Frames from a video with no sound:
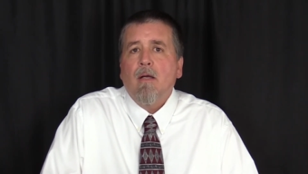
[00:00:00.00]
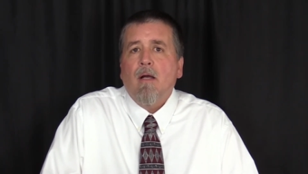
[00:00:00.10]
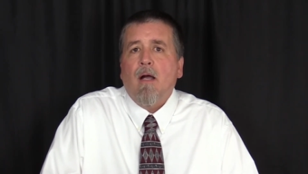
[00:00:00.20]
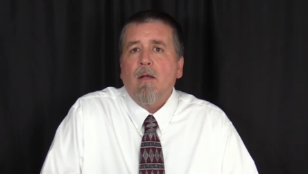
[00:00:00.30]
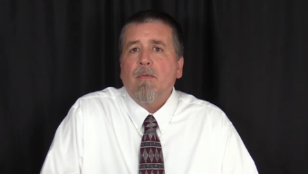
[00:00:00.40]

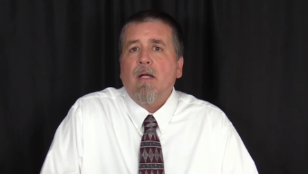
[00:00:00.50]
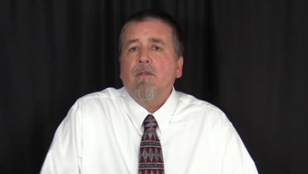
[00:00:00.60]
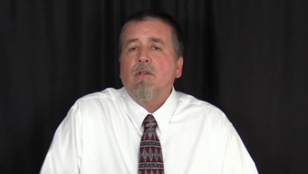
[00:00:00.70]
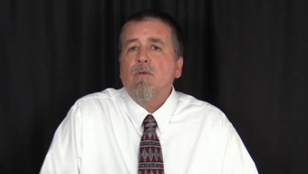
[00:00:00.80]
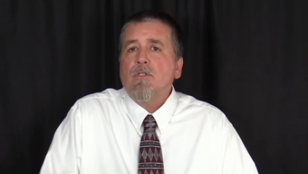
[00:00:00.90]
I am not
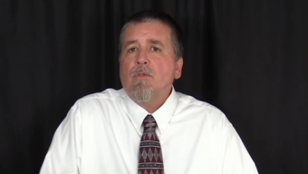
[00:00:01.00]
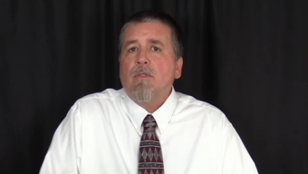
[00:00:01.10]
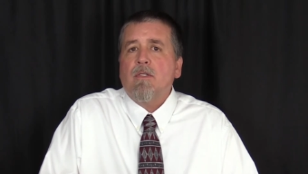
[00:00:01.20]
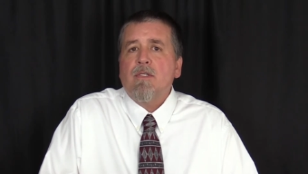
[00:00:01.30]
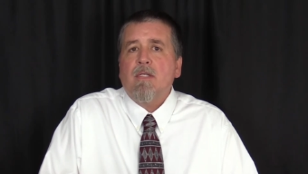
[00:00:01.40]
the
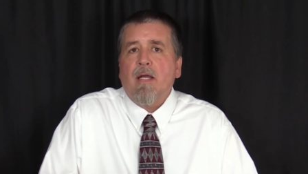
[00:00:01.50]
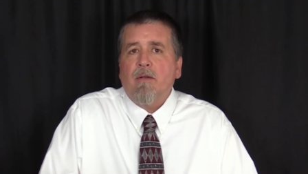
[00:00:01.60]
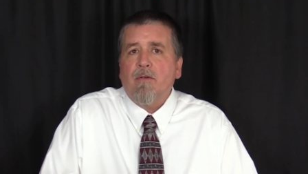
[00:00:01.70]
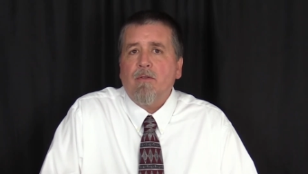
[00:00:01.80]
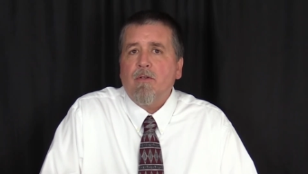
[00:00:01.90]
usual or
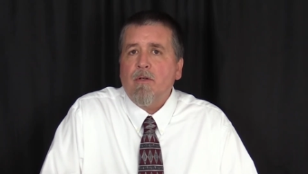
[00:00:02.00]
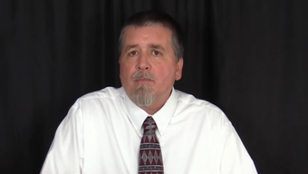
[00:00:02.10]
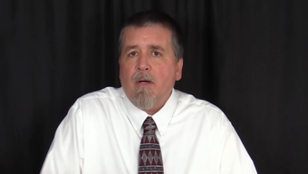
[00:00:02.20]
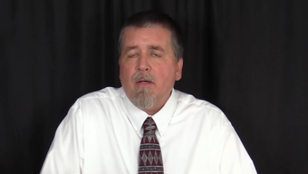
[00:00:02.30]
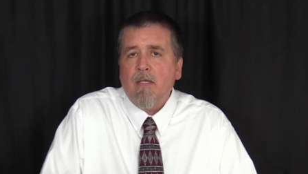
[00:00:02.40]
standard
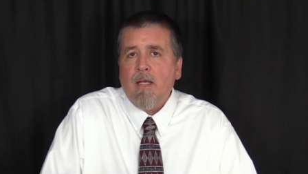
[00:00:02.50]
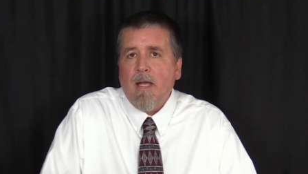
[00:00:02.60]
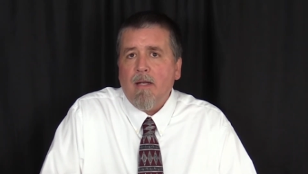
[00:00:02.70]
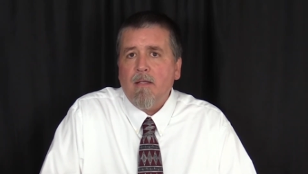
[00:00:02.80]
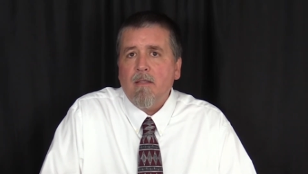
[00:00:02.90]
third-party
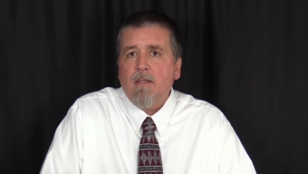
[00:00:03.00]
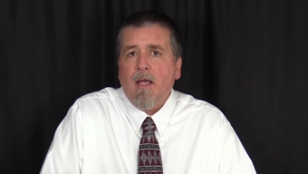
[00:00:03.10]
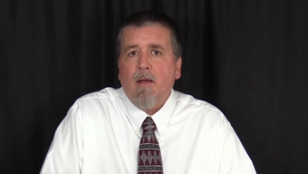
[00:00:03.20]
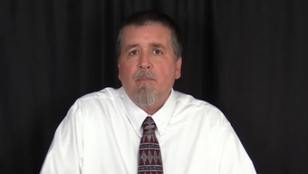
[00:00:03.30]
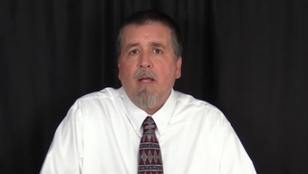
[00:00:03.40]
candidate
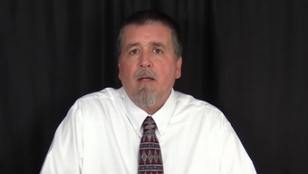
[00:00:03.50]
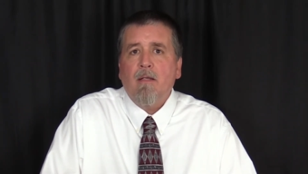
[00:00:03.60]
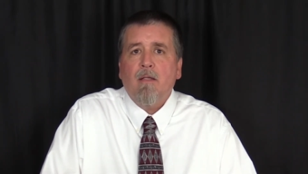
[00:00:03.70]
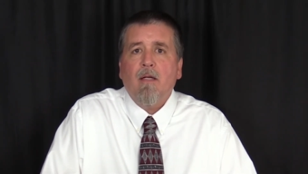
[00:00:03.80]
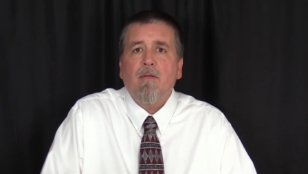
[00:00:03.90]

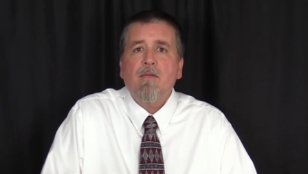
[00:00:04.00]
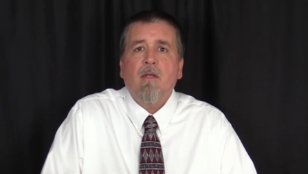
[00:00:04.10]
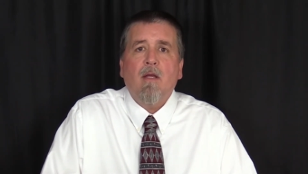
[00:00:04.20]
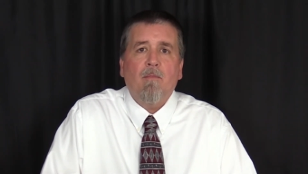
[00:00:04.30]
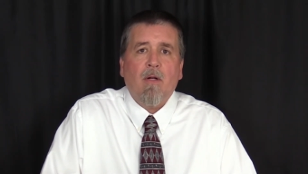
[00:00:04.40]
campaigning against a
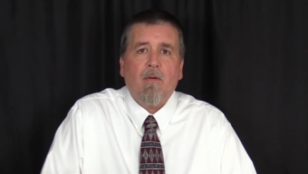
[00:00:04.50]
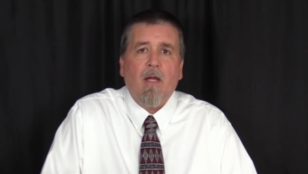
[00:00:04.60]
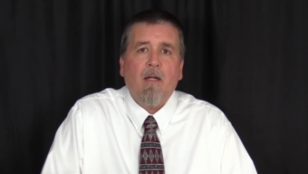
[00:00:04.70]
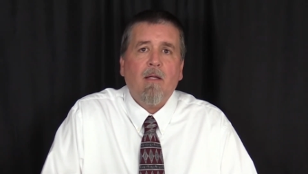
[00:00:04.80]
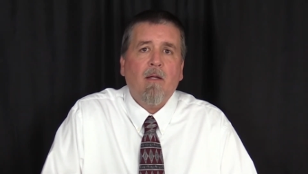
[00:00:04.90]

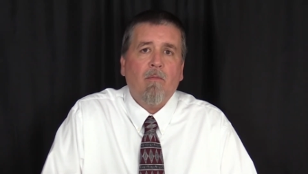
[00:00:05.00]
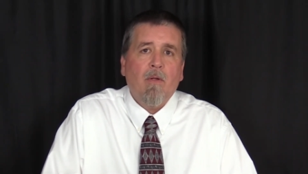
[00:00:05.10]
Democrat and a